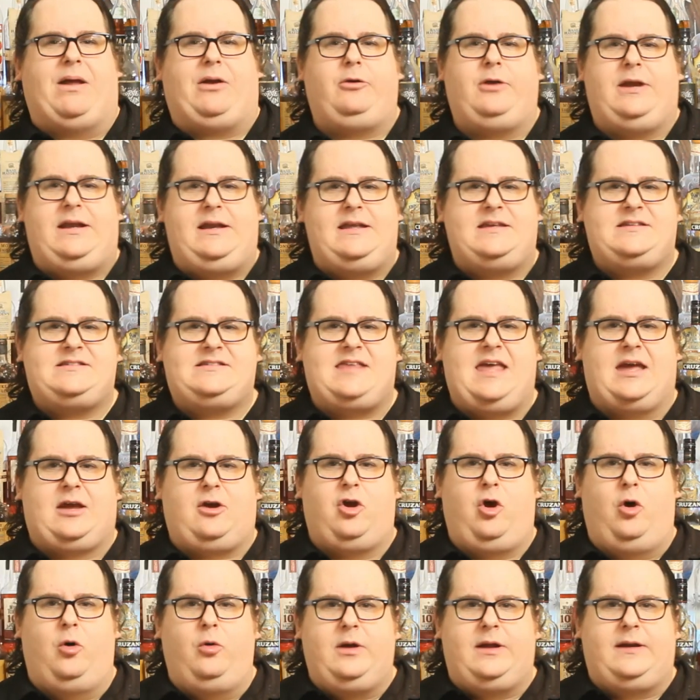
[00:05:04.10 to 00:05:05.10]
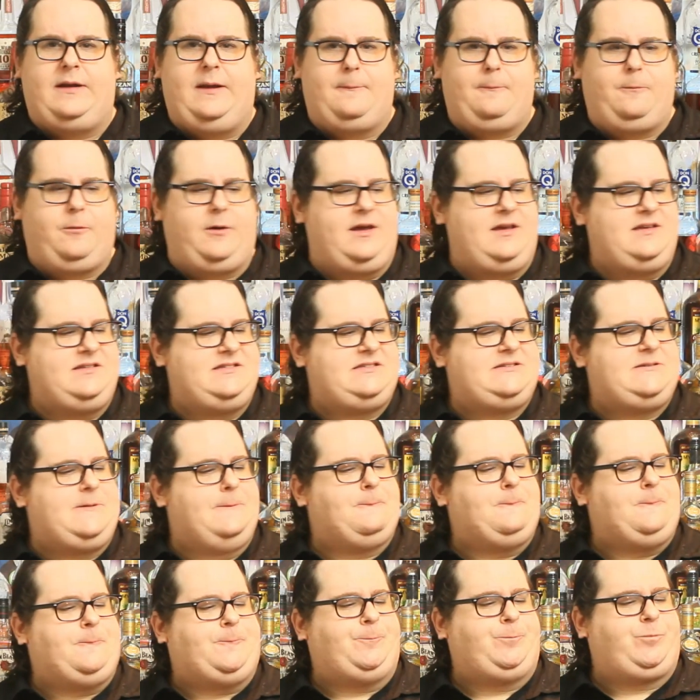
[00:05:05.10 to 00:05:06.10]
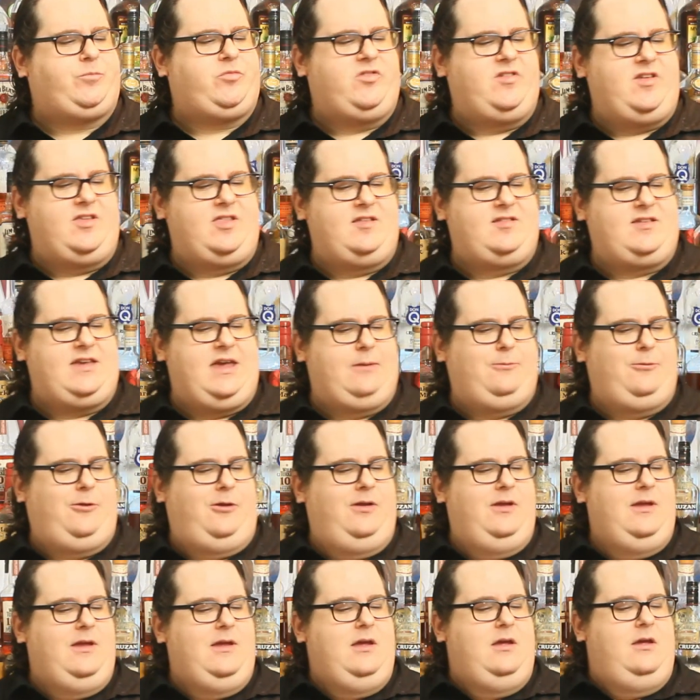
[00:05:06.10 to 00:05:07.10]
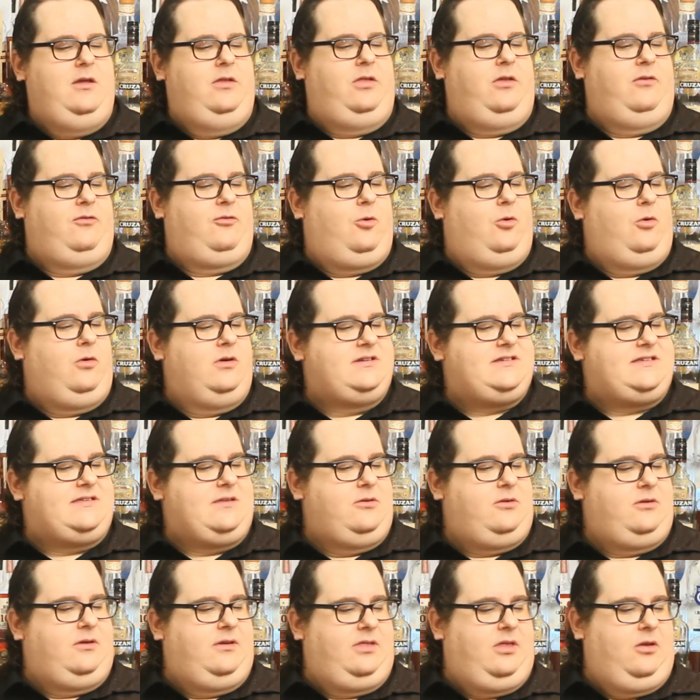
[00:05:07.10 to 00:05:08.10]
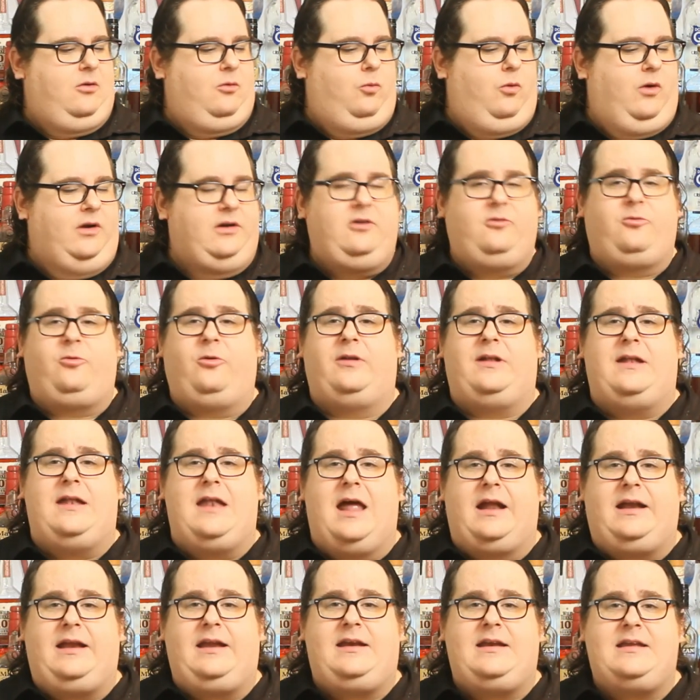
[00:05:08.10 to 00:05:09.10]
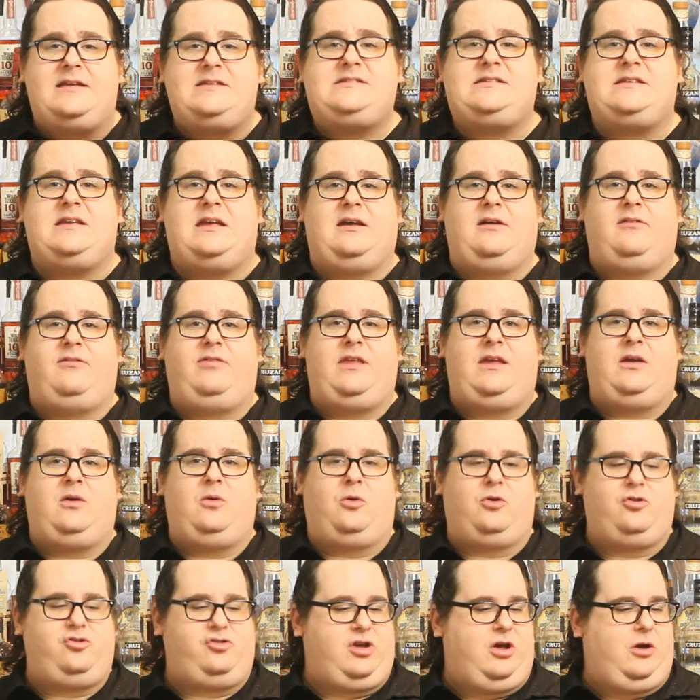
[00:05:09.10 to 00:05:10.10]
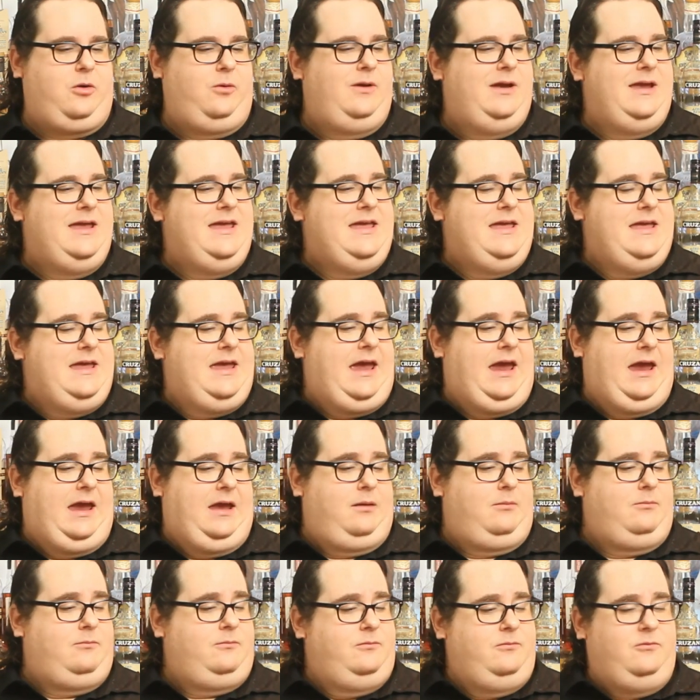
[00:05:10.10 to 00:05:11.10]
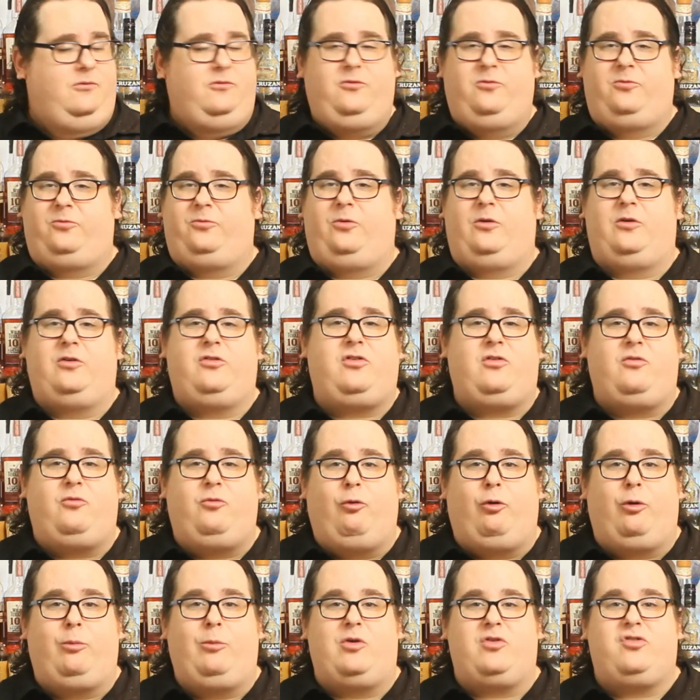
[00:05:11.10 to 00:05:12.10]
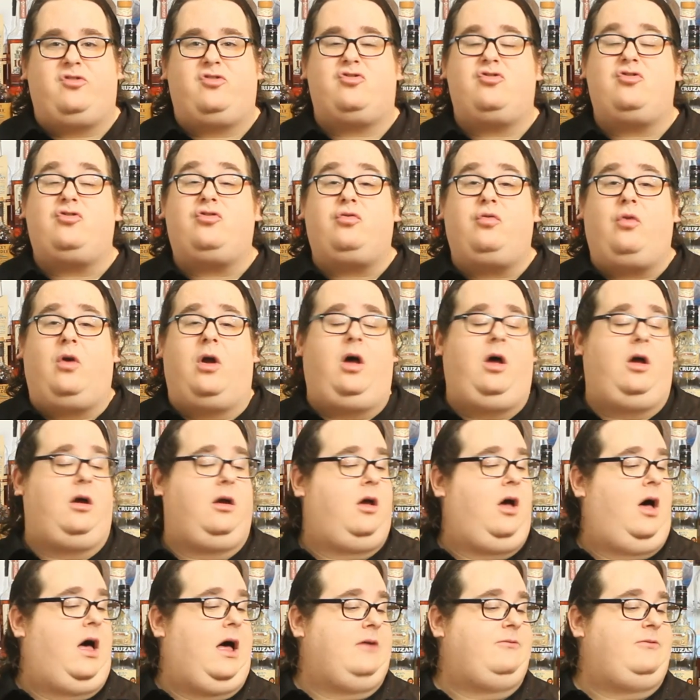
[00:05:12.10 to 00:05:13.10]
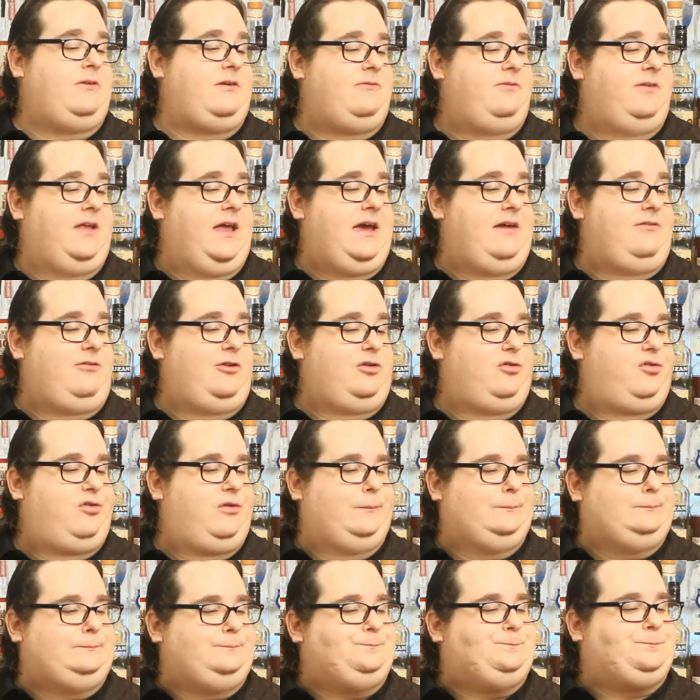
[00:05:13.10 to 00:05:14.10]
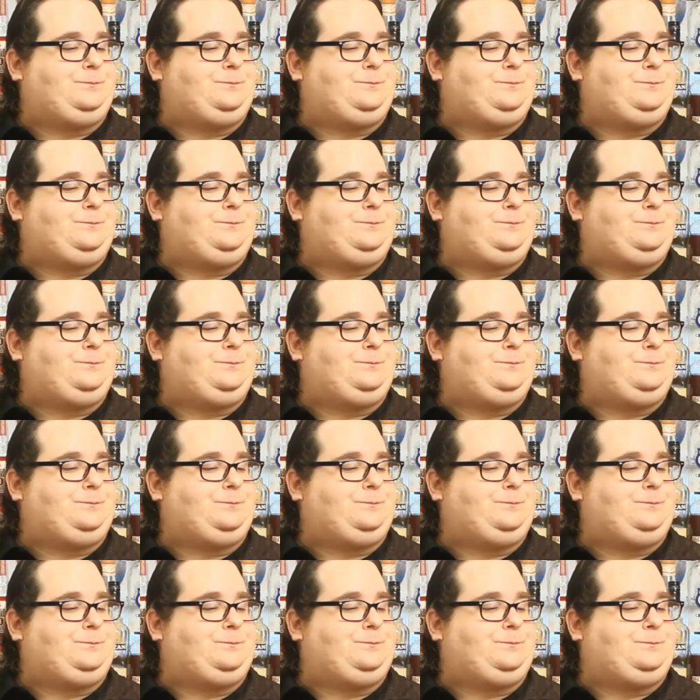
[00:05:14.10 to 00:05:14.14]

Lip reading: butteriness that coconut brings to the table. Of course, the wonderful nuttiness of the orgeat, and first and foremost, strong coffee flavors.